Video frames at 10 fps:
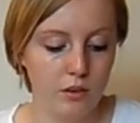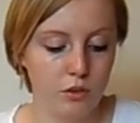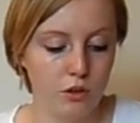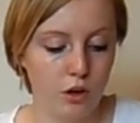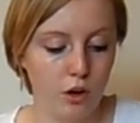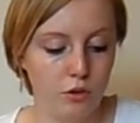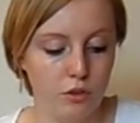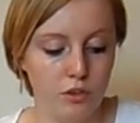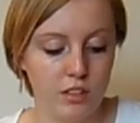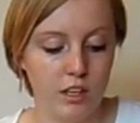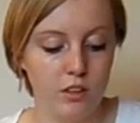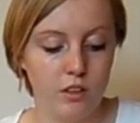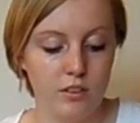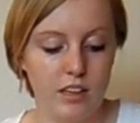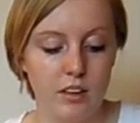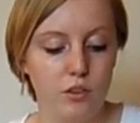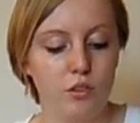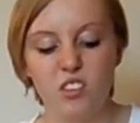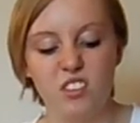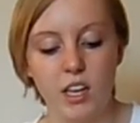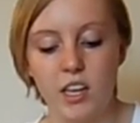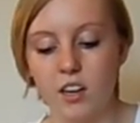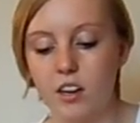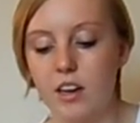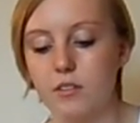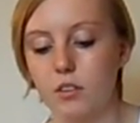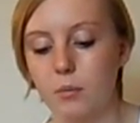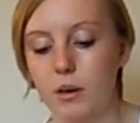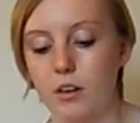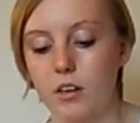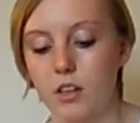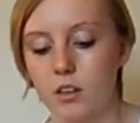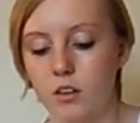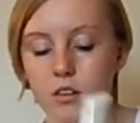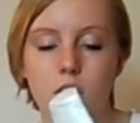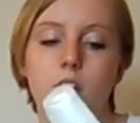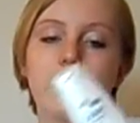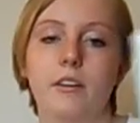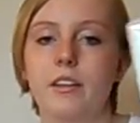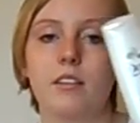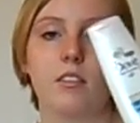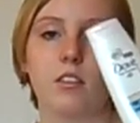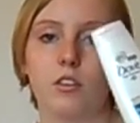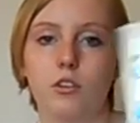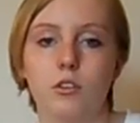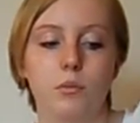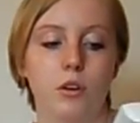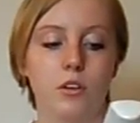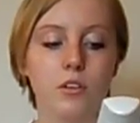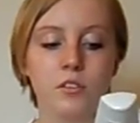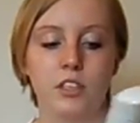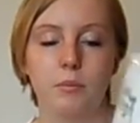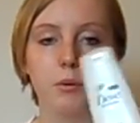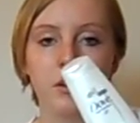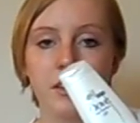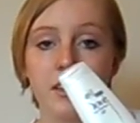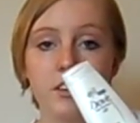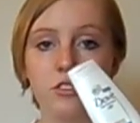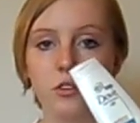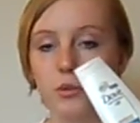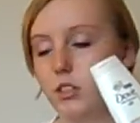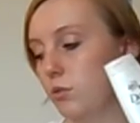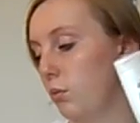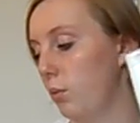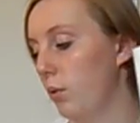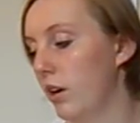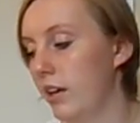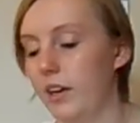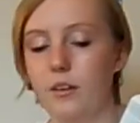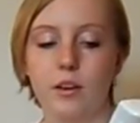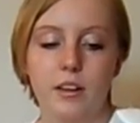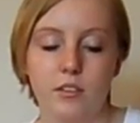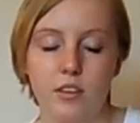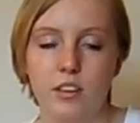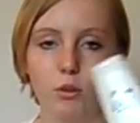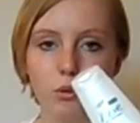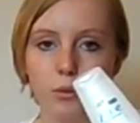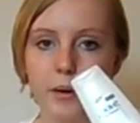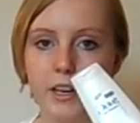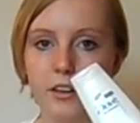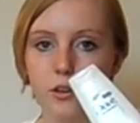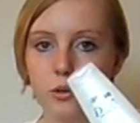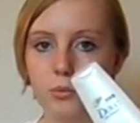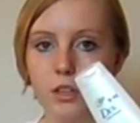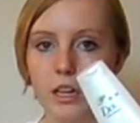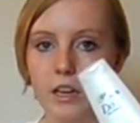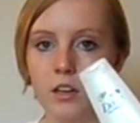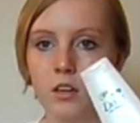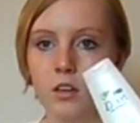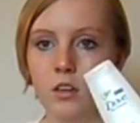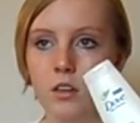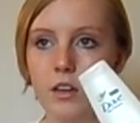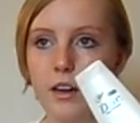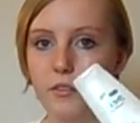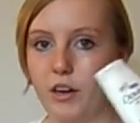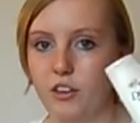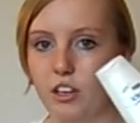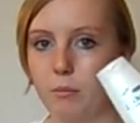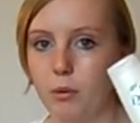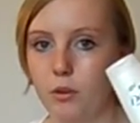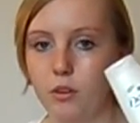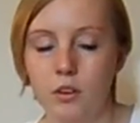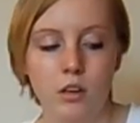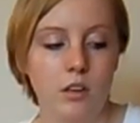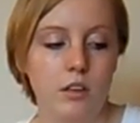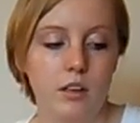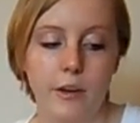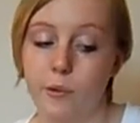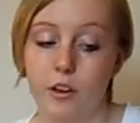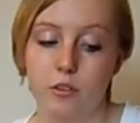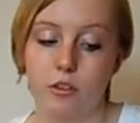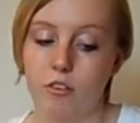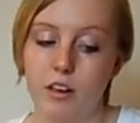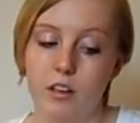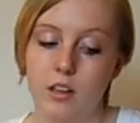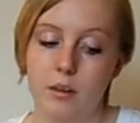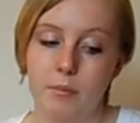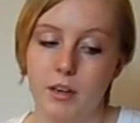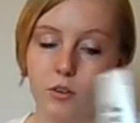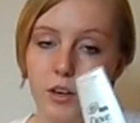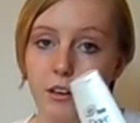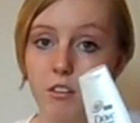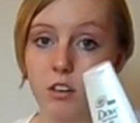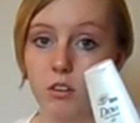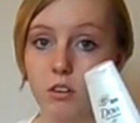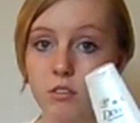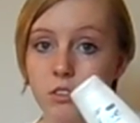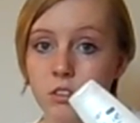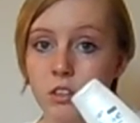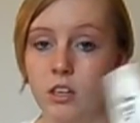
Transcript: And it also goes to the cellular level, apparently. This is a 2-in-1 shampoo and conditioner, which is why... Well, it's also my normal, like, everyday shampoo. It works really well. It makes your hair really soft.